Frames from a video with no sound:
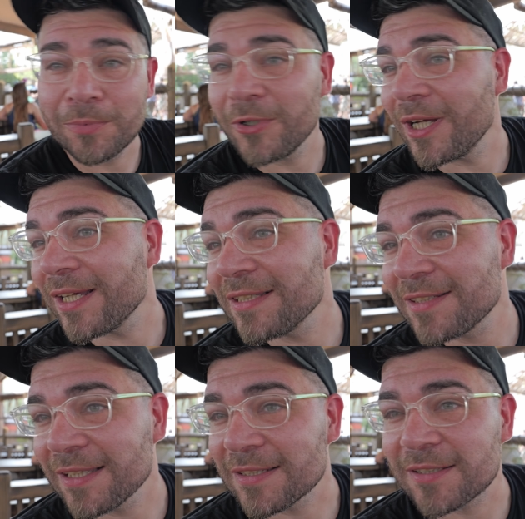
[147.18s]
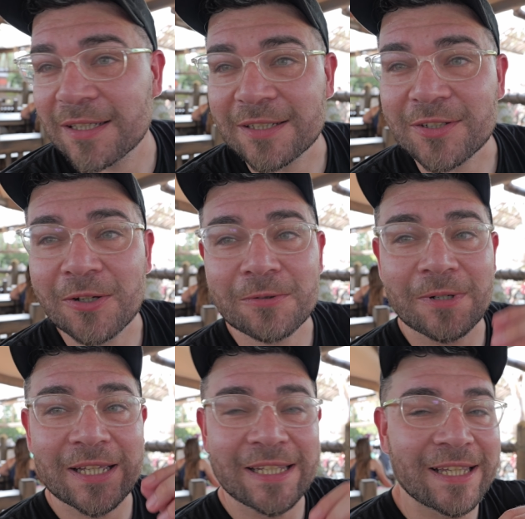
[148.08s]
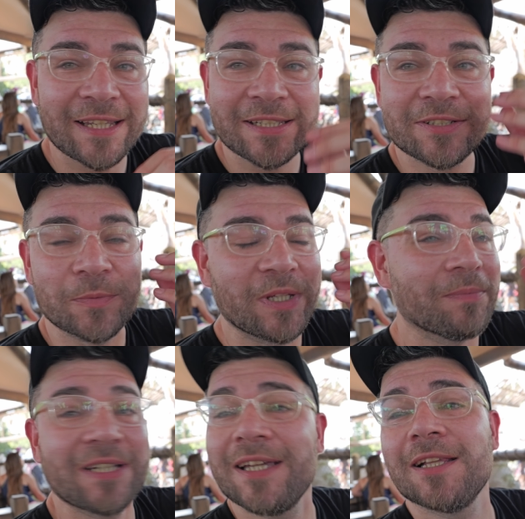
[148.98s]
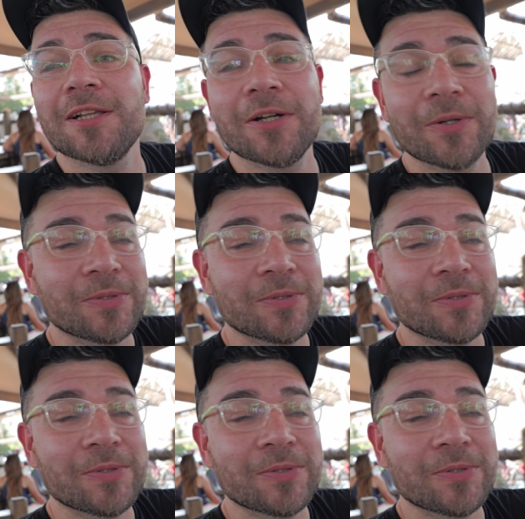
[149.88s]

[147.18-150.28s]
boy, I can see the sun is already getting to me, but hello.